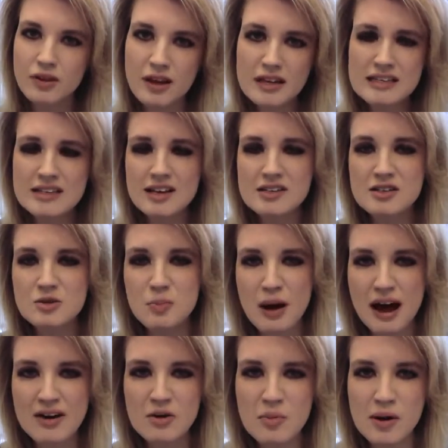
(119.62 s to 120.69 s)
incest is
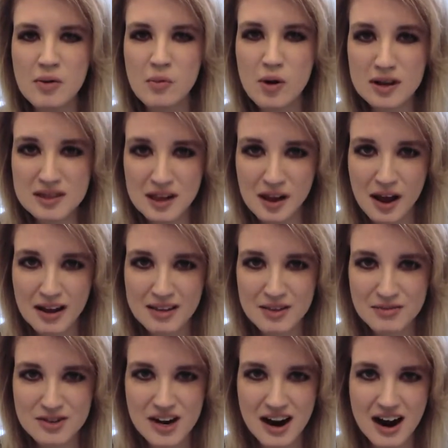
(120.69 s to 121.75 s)
bad no matter what the length
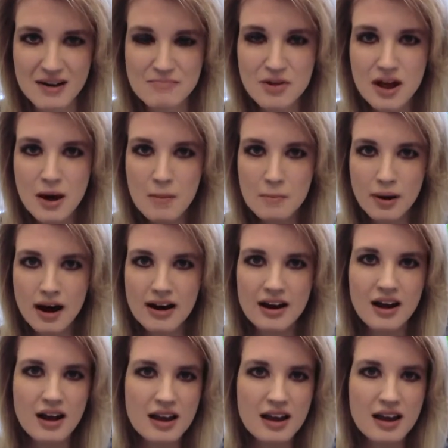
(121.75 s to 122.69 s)
of time. But